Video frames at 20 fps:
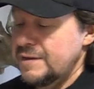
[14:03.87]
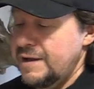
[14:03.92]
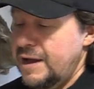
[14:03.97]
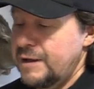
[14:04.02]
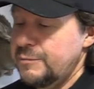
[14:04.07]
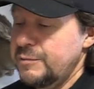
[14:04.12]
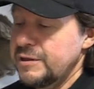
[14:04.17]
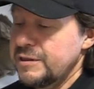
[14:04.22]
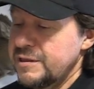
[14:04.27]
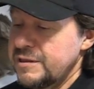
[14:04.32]
I
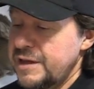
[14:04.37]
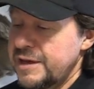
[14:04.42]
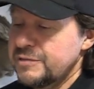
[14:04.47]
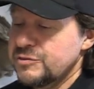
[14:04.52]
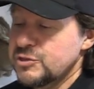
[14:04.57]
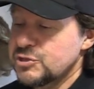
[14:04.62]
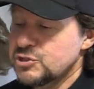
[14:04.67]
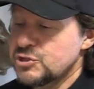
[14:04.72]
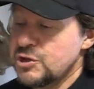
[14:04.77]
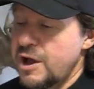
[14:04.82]
really like
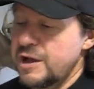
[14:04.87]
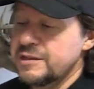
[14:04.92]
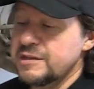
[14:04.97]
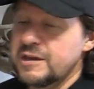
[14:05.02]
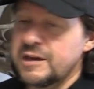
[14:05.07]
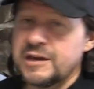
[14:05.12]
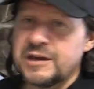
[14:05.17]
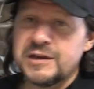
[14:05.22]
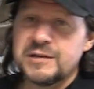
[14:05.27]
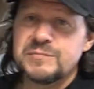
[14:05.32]
the
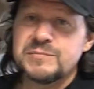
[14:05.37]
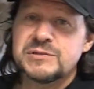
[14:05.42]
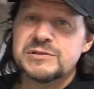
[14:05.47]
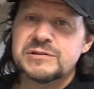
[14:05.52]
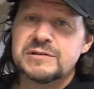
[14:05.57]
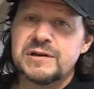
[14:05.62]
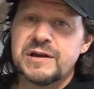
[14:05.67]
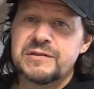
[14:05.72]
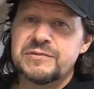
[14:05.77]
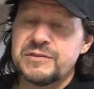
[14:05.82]
ShotKams.
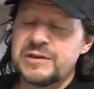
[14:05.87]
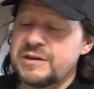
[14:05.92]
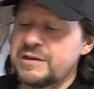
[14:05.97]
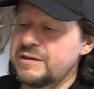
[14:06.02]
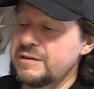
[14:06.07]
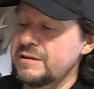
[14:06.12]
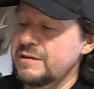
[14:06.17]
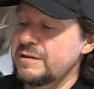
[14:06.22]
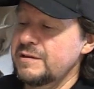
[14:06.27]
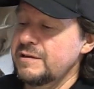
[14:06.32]
I
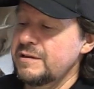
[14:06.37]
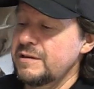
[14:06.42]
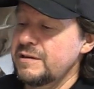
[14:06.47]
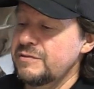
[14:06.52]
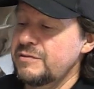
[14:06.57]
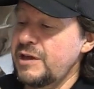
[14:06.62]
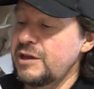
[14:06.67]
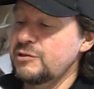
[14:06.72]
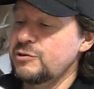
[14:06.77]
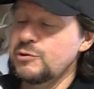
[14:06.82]
think
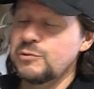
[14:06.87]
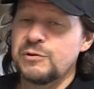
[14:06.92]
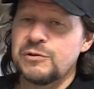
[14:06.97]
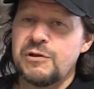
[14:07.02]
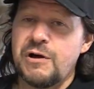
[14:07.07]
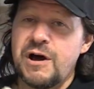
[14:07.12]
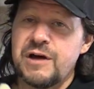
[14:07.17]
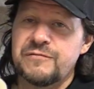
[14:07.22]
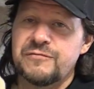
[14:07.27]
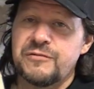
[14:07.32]
they do a
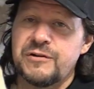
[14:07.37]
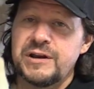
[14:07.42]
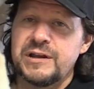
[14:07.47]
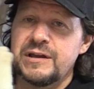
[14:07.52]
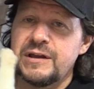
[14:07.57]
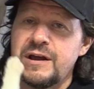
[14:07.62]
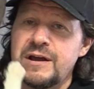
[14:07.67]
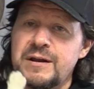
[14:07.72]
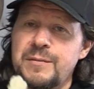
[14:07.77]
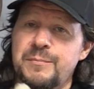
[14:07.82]
lot for any
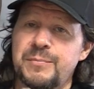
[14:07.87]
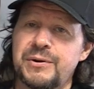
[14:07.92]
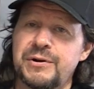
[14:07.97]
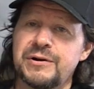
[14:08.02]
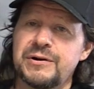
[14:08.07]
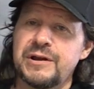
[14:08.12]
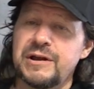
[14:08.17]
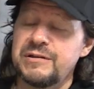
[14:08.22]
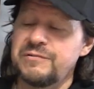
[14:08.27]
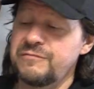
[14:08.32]
kind of
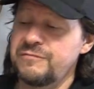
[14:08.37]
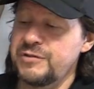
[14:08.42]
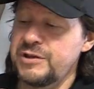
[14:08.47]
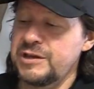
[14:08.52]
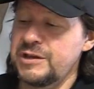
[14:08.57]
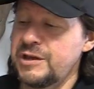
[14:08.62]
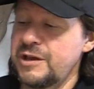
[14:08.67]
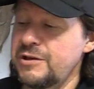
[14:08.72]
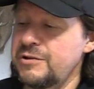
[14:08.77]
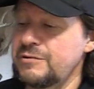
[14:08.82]
bird hunting
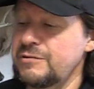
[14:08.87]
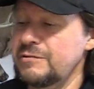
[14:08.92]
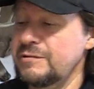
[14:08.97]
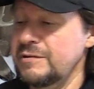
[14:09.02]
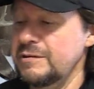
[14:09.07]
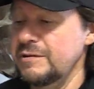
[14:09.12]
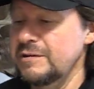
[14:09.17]
video